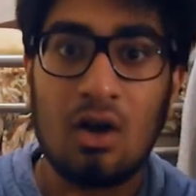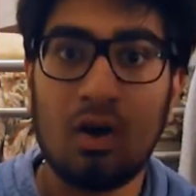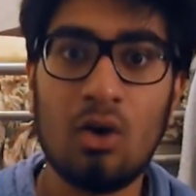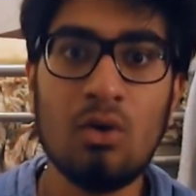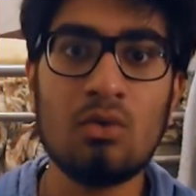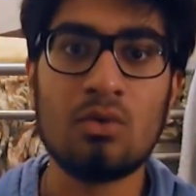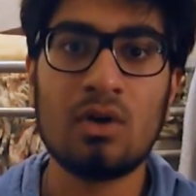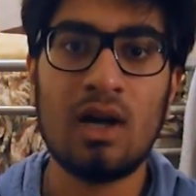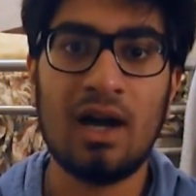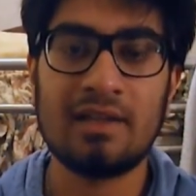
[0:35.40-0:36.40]
Oh,
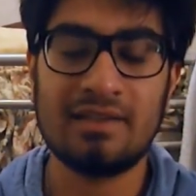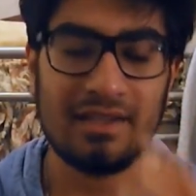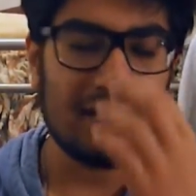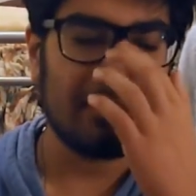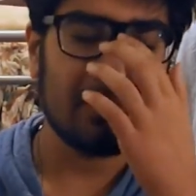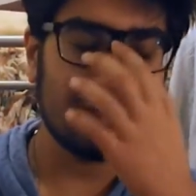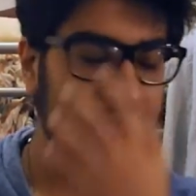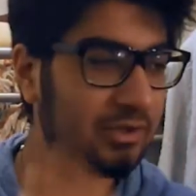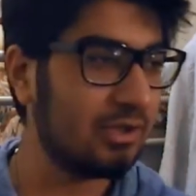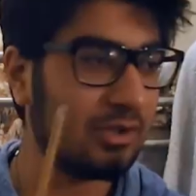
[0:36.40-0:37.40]
I see. I forgot
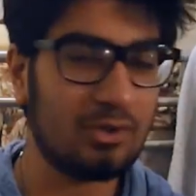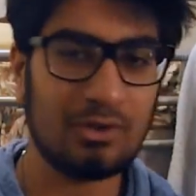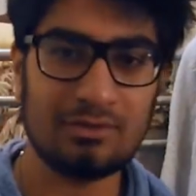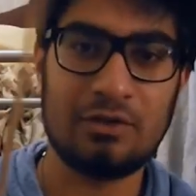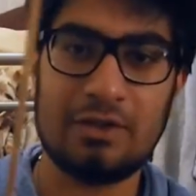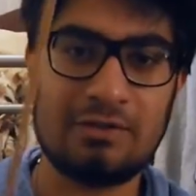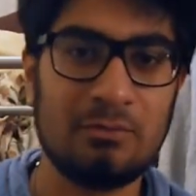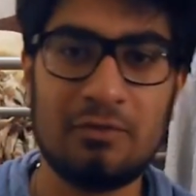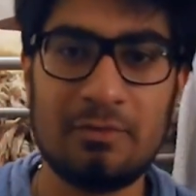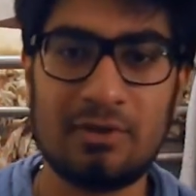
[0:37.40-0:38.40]
to do the whole wrist
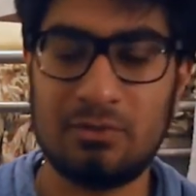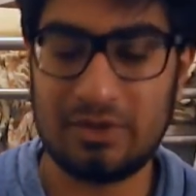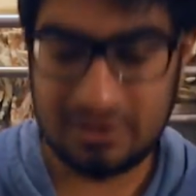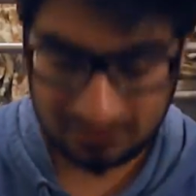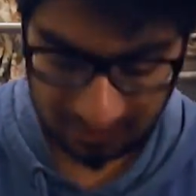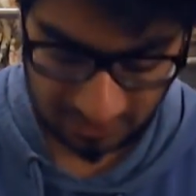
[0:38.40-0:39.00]
movement, which